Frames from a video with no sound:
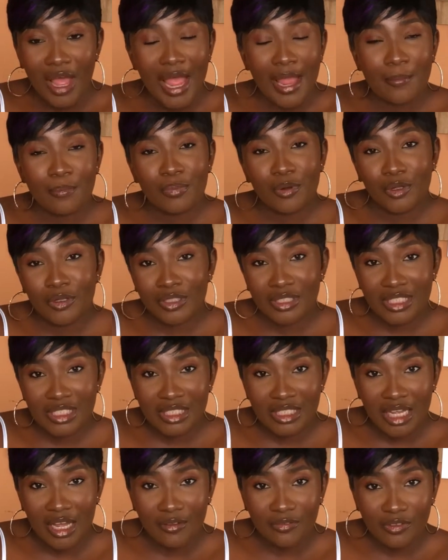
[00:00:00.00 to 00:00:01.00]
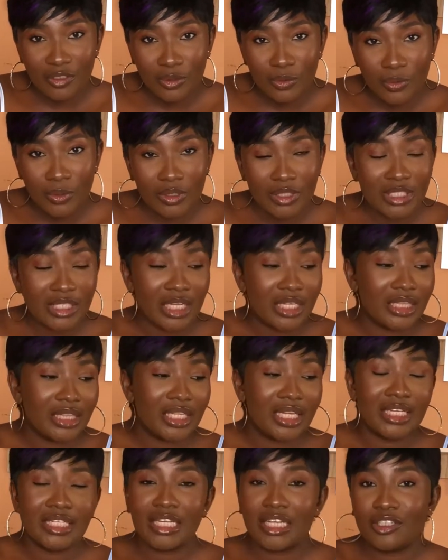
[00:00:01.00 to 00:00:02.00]
I plugged it afterwards, and
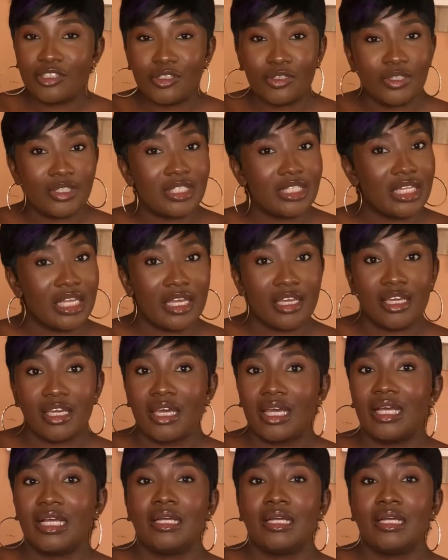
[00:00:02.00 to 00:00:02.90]
then that just like